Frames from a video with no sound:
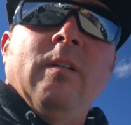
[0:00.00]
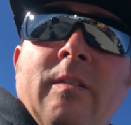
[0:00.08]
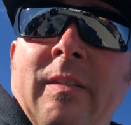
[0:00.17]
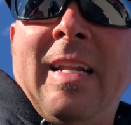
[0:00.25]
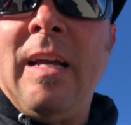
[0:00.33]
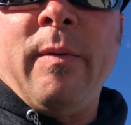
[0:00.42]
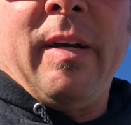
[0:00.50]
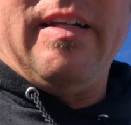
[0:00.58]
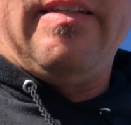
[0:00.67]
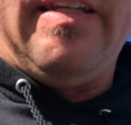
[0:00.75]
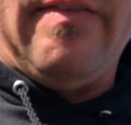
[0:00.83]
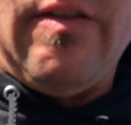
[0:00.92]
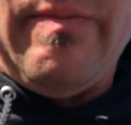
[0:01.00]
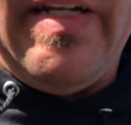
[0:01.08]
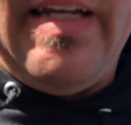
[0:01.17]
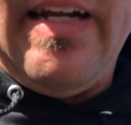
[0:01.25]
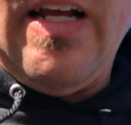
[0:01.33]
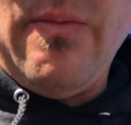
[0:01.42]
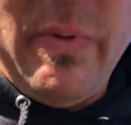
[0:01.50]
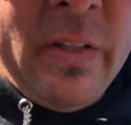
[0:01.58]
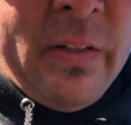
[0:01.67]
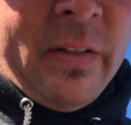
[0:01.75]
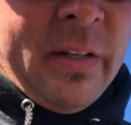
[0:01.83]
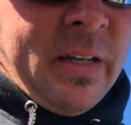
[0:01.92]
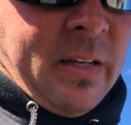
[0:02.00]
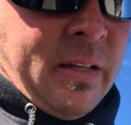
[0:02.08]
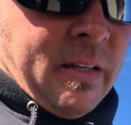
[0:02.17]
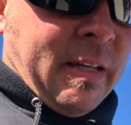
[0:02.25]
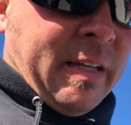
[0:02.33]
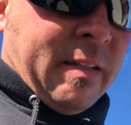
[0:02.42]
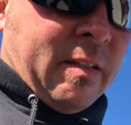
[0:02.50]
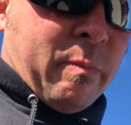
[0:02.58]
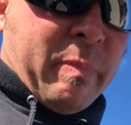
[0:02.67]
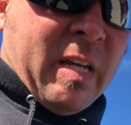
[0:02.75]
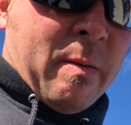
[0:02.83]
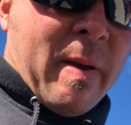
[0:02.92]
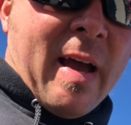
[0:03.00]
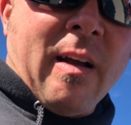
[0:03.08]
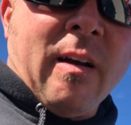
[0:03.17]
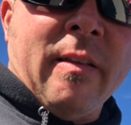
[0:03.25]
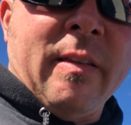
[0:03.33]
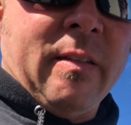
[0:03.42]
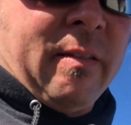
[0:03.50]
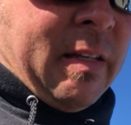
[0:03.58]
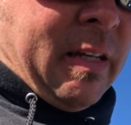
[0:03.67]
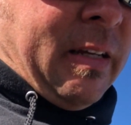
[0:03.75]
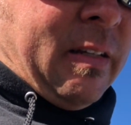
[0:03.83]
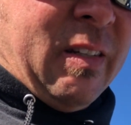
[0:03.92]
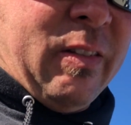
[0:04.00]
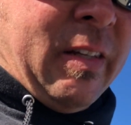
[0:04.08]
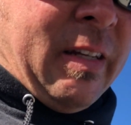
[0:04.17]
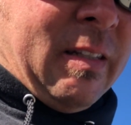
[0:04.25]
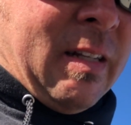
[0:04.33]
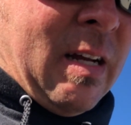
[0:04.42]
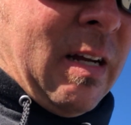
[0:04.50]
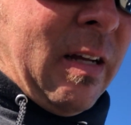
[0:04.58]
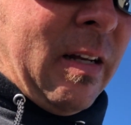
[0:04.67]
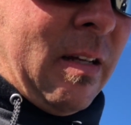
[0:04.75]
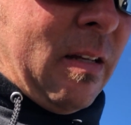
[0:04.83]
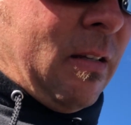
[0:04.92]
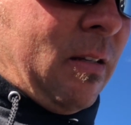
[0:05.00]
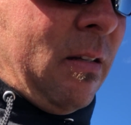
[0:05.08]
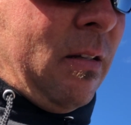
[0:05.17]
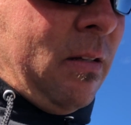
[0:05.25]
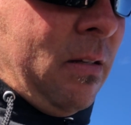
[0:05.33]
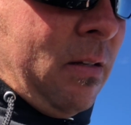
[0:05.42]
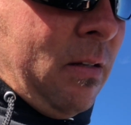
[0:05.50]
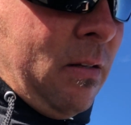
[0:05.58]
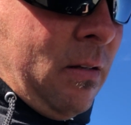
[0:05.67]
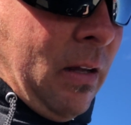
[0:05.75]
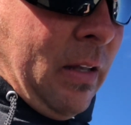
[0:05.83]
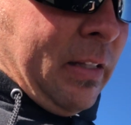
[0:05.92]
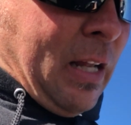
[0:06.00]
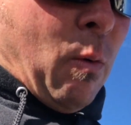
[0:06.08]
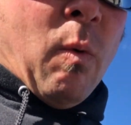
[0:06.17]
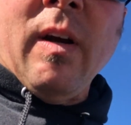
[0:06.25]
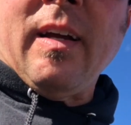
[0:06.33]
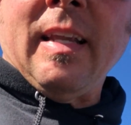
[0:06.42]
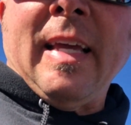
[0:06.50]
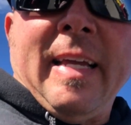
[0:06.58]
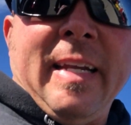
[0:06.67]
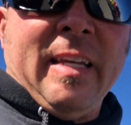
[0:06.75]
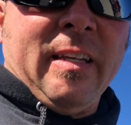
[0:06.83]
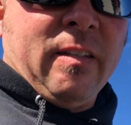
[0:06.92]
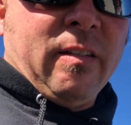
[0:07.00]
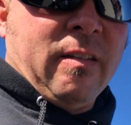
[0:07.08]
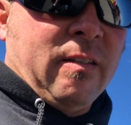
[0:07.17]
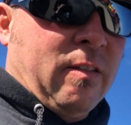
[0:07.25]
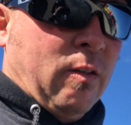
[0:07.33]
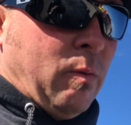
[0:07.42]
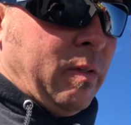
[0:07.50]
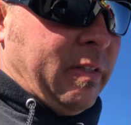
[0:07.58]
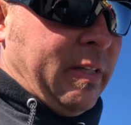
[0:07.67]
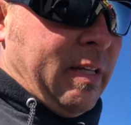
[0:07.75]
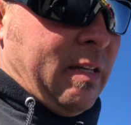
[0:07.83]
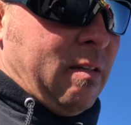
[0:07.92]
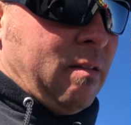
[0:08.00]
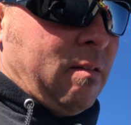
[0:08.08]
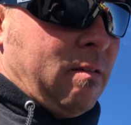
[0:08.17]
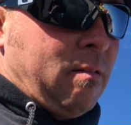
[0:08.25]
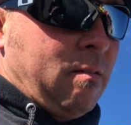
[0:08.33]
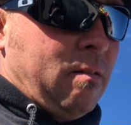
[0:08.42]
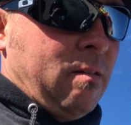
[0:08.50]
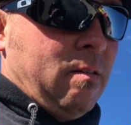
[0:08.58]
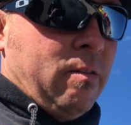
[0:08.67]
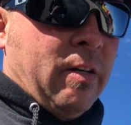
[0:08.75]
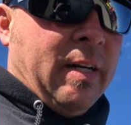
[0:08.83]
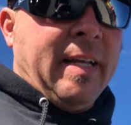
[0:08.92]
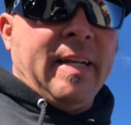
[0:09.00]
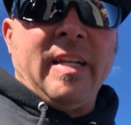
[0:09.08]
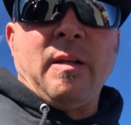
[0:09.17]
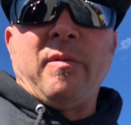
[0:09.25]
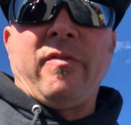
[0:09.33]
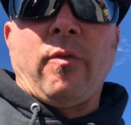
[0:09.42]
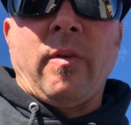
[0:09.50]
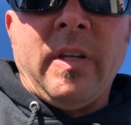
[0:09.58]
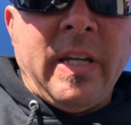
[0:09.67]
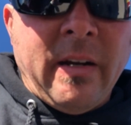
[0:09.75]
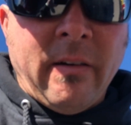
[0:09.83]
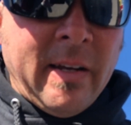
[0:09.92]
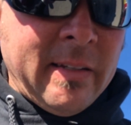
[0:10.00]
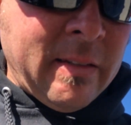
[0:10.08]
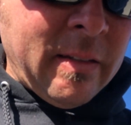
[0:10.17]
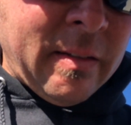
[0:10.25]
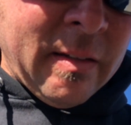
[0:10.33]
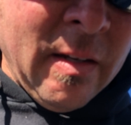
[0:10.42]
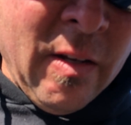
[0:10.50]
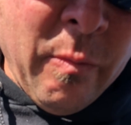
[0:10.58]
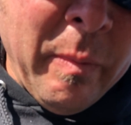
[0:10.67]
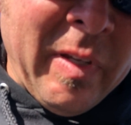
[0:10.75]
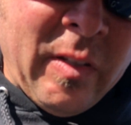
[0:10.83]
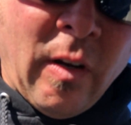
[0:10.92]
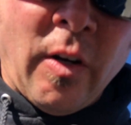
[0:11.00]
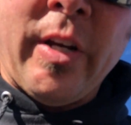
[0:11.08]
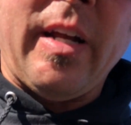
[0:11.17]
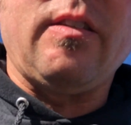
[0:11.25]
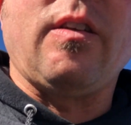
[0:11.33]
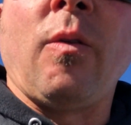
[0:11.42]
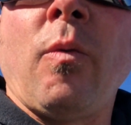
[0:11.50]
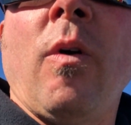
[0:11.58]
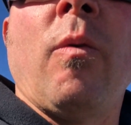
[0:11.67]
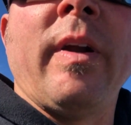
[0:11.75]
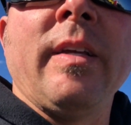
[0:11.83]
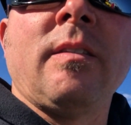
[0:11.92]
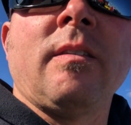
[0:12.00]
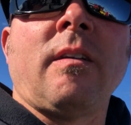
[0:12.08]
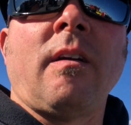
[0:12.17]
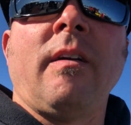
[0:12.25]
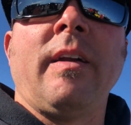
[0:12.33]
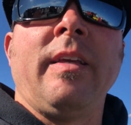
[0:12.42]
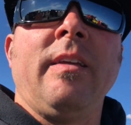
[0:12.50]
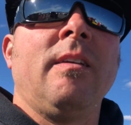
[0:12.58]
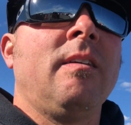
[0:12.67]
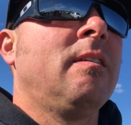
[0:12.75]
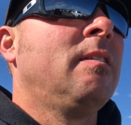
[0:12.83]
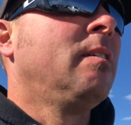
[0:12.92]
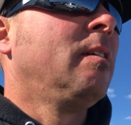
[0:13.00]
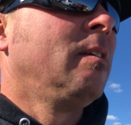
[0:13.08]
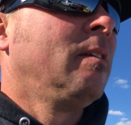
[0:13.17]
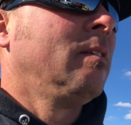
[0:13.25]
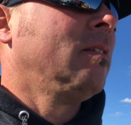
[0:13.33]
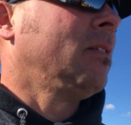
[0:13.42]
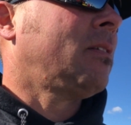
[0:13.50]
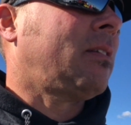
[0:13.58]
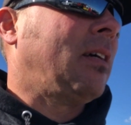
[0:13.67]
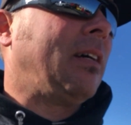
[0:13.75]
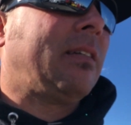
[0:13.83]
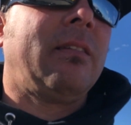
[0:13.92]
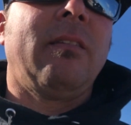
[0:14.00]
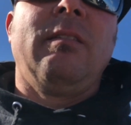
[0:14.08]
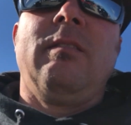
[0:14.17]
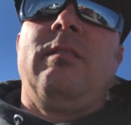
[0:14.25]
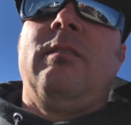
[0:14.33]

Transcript: So now we got to see if somebody can help us get us a bead back on this thing, because this thing's it's not working like it is. So we'll see. I'm trying to get it done before the dig races. Missed our chance on the roll races already. Sucks.